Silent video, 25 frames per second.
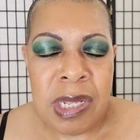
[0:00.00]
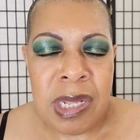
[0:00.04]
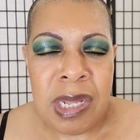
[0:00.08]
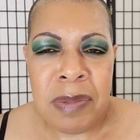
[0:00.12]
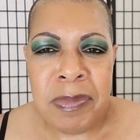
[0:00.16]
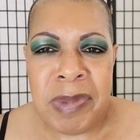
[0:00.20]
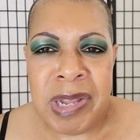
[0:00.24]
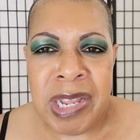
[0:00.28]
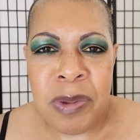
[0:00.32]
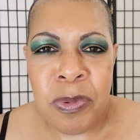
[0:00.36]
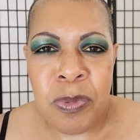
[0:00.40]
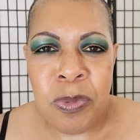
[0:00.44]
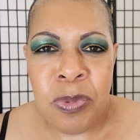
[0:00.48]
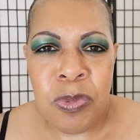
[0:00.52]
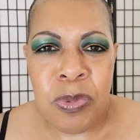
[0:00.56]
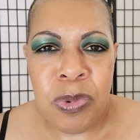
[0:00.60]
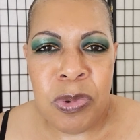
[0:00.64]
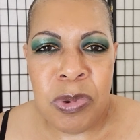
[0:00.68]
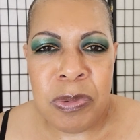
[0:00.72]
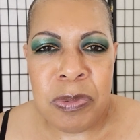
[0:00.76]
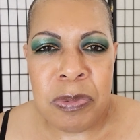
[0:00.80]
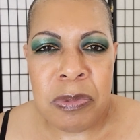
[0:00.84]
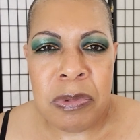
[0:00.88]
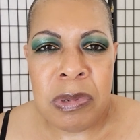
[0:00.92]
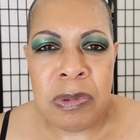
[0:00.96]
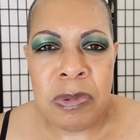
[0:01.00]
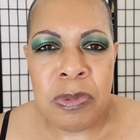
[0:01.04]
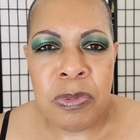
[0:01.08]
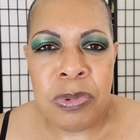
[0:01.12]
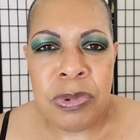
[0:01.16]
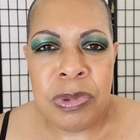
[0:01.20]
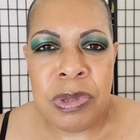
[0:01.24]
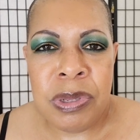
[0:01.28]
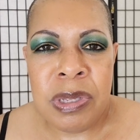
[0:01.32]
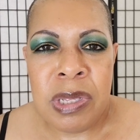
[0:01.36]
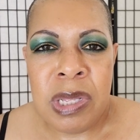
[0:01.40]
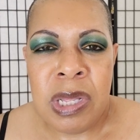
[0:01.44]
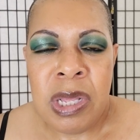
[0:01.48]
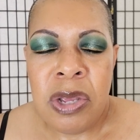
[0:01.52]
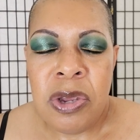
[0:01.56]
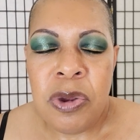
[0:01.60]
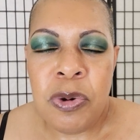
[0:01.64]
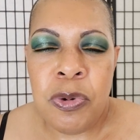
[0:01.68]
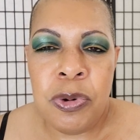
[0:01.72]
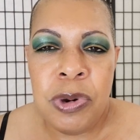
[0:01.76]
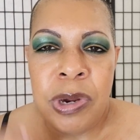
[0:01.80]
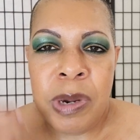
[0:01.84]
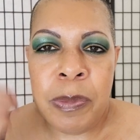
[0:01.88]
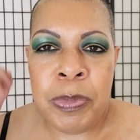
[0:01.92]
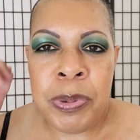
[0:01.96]
I'm like, what,
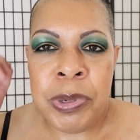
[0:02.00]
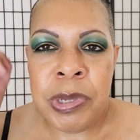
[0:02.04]
or I'm